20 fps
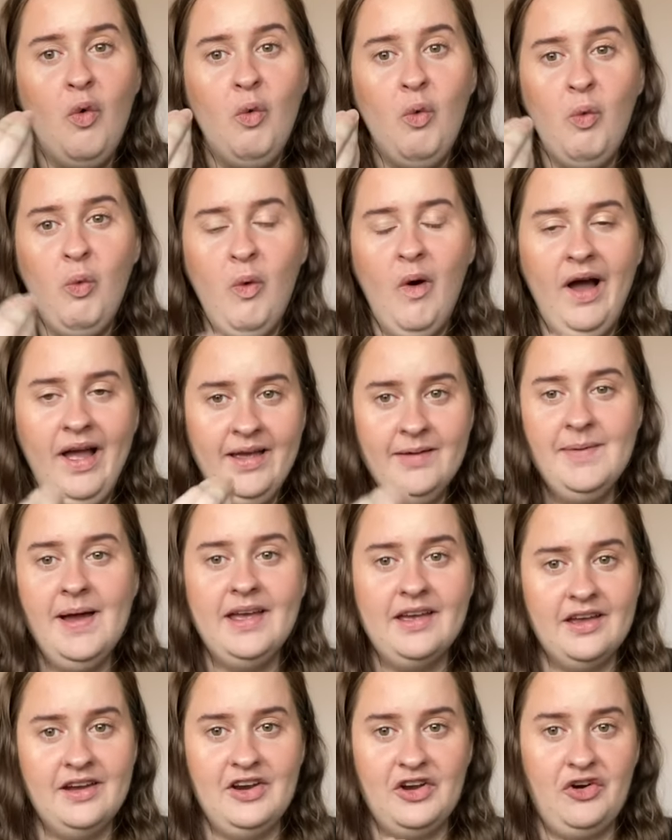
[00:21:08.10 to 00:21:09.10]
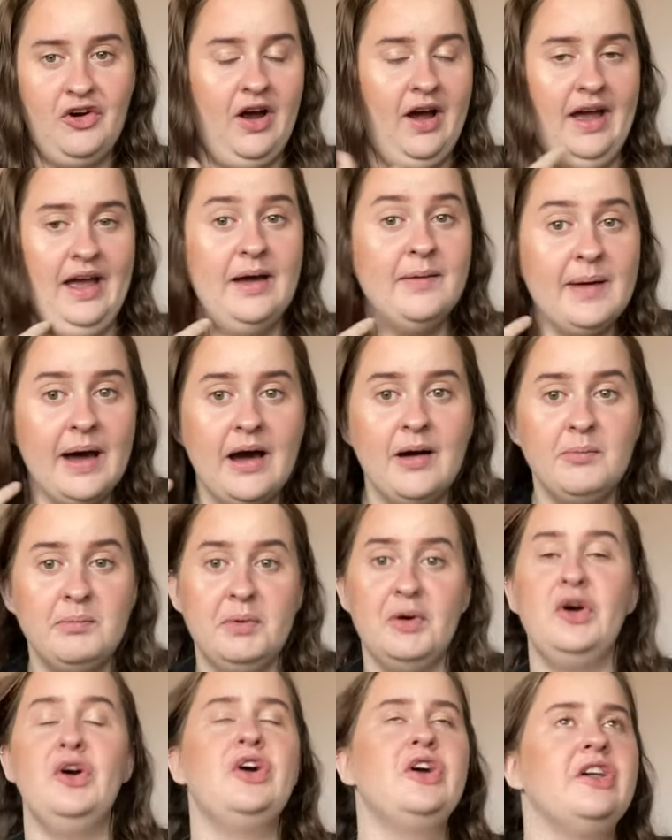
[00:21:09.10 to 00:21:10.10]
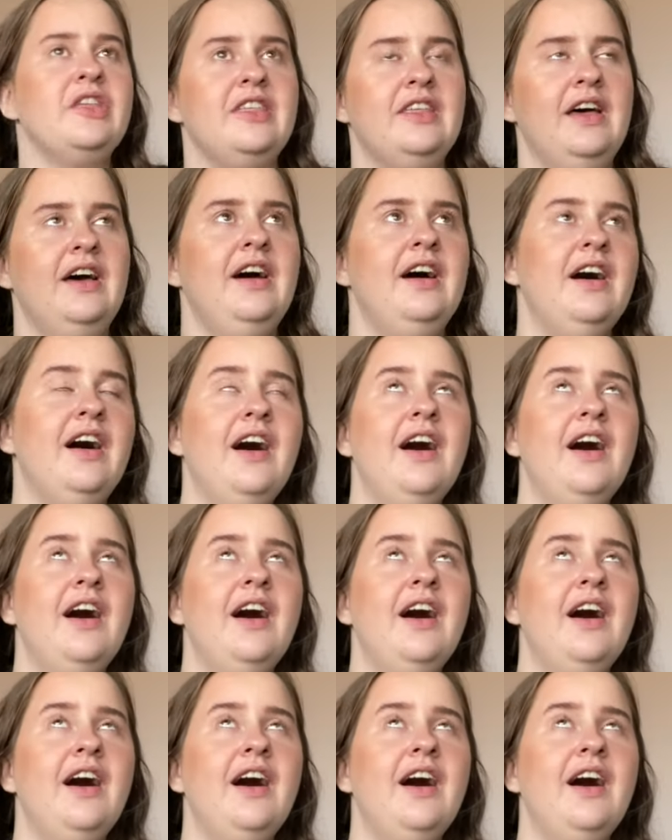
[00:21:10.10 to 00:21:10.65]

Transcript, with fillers: Why am I going to cry about a book that